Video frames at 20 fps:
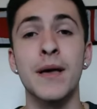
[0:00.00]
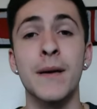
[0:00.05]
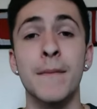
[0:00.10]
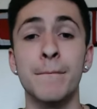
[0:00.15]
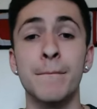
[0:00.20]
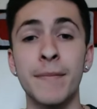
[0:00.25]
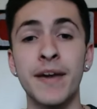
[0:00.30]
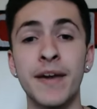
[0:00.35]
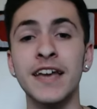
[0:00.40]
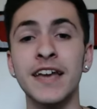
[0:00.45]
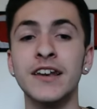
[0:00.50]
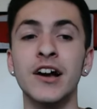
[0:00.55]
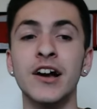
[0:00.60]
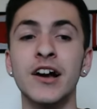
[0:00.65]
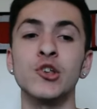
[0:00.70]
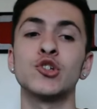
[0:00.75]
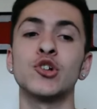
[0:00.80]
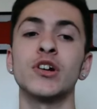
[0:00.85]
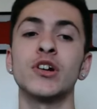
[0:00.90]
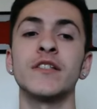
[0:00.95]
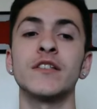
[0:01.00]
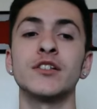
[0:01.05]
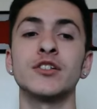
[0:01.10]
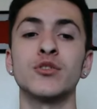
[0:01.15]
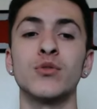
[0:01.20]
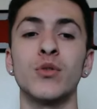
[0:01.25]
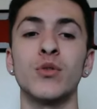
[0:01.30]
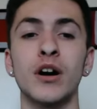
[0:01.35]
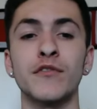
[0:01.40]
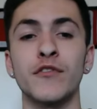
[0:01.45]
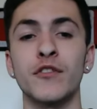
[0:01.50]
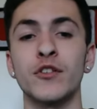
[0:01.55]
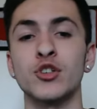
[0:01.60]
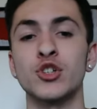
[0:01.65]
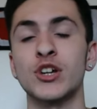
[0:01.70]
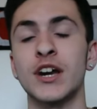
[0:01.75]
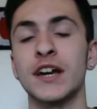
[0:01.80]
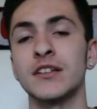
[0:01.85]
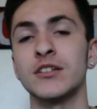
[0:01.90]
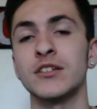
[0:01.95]
may not join the squad for the
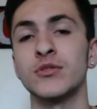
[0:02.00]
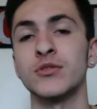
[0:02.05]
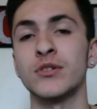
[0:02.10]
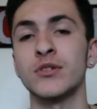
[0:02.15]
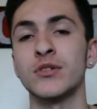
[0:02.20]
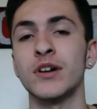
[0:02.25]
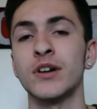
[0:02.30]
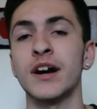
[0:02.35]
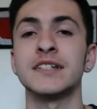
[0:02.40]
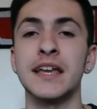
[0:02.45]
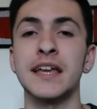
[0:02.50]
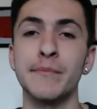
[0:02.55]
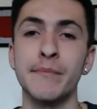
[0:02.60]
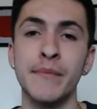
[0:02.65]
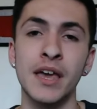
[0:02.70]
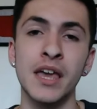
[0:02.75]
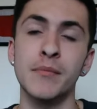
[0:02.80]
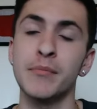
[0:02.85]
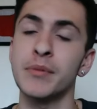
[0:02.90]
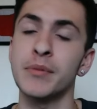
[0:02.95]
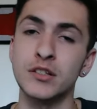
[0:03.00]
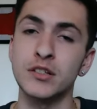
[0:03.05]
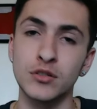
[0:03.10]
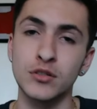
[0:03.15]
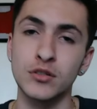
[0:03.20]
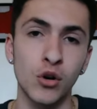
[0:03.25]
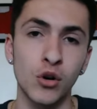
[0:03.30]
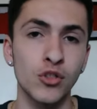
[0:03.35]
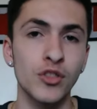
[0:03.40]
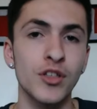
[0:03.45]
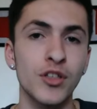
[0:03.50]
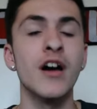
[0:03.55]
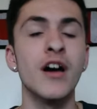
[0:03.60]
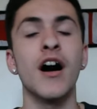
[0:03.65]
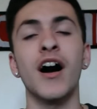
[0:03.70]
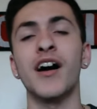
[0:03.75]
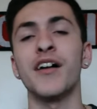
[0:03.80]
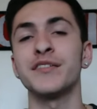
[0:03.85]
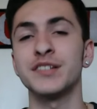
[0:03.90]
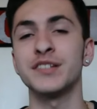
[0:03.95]
China Tour as they may be sold.
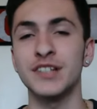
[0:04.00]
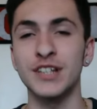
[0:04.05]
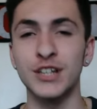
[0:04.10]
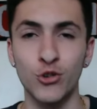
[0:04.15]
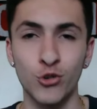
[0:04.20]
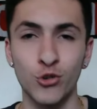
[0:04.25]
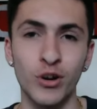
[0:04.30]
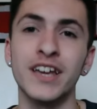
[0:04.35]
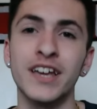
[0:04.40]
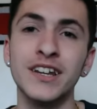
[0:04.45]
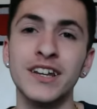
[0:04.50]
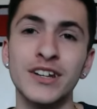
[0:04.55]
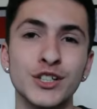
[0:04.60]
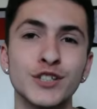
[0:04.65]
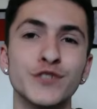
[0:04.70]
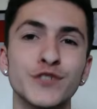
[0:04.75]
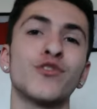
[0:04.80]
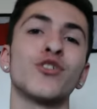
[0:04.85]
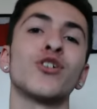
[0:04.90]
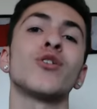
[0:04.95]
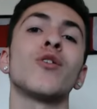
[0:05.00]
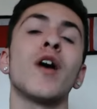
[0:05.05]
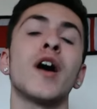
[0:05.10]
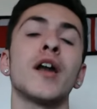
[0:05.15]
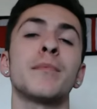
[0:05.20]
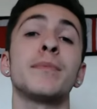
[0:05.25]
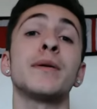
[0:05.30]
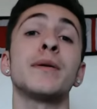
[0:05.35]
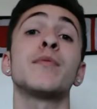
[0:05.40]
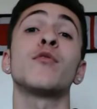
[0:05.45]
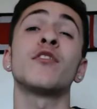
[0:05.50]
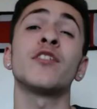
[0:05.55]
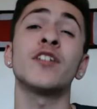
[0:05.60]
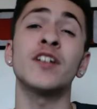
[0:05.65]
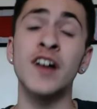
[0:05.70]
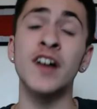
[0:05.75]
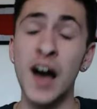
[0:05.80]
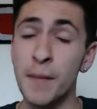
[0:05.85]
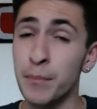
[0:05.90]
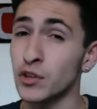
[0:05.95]
Obviously, great news for a lot of people with a
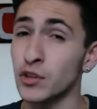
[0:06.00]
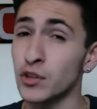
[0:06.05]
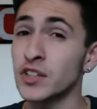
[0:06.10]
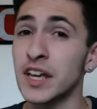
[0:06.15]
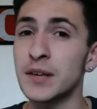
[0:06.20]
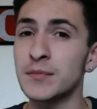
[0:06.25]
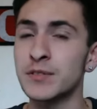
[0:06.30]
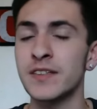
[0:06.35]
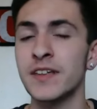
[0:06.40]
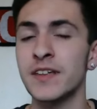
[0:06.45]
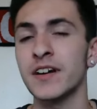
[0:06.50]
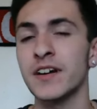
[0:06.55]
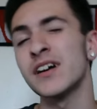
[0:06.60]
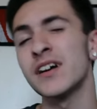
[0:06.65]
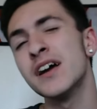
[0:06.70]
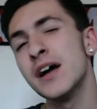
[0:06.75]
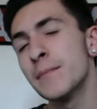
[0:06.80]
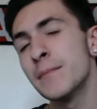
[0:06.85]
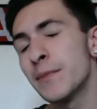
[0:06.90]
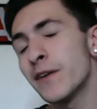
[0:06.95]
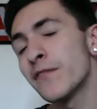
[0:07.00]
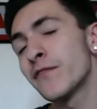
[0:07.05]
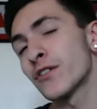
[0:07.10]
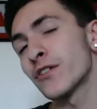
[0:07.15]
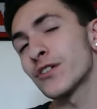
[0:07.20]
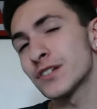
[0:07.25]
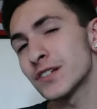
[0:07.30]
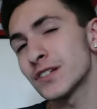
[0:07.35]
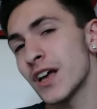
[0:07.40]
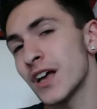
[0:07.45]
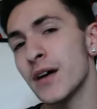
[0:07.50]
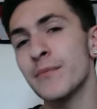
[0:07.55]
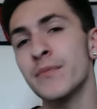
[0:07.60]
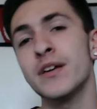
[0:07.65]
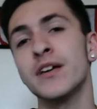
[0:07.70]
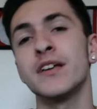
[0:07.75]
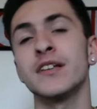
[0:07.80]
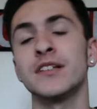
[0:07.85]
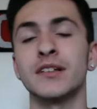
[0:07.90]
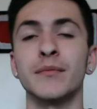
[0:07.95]
couple of names in there. But for some
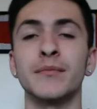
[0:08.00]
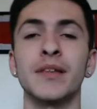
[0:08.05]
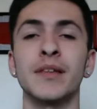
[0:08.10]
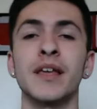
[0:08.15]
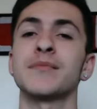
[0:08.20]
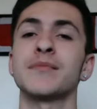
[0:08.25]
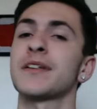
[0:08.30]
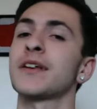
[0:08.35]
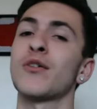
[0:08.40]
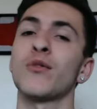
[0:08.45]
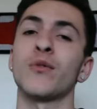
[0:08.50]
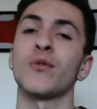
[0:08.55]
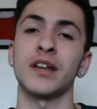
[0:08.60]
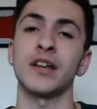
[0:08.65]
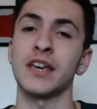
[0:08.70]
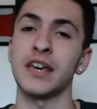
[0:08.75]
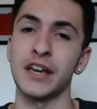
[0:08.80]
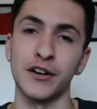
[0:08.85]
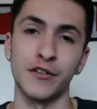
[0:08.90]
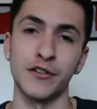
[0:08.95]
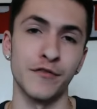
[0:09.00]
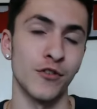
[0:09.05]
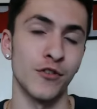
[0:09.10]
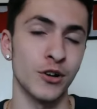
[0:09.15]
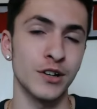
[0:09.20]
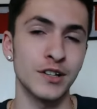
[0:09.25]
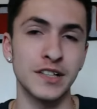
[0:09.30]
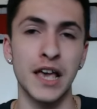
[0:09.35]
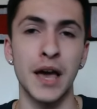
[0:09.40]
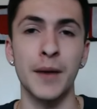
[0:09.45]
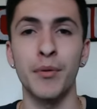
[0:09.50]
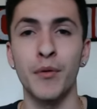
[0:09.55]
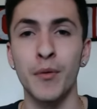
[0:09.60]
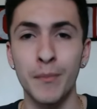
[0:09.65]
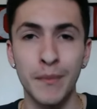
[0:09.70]
names they don't want to hear. For example,